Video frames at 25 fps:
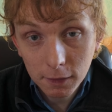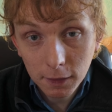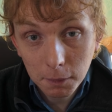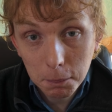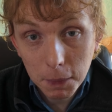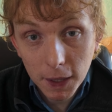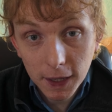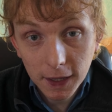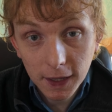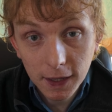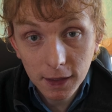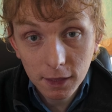
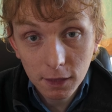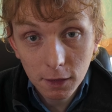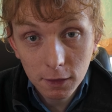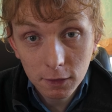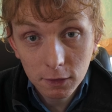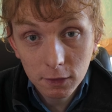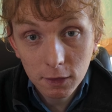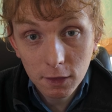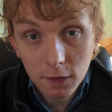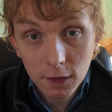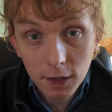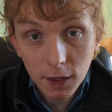picking
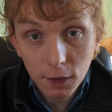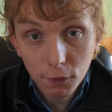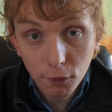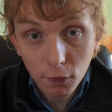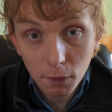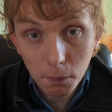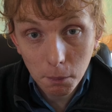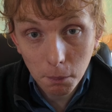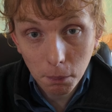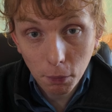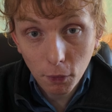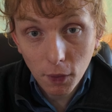the
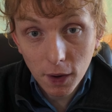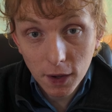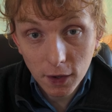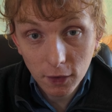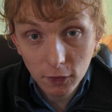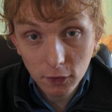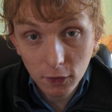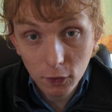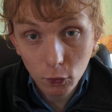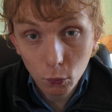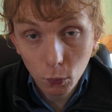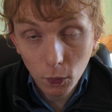different
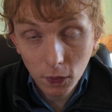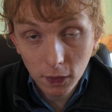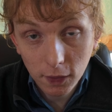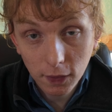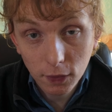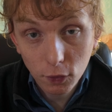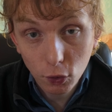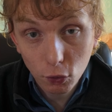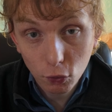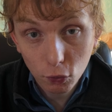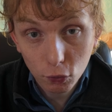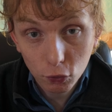brightnesses
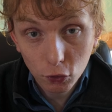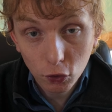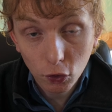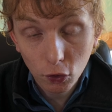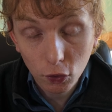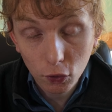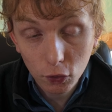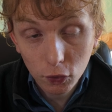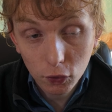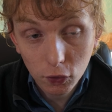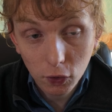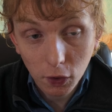within your
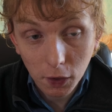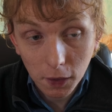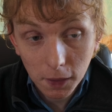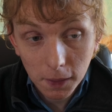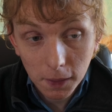shot.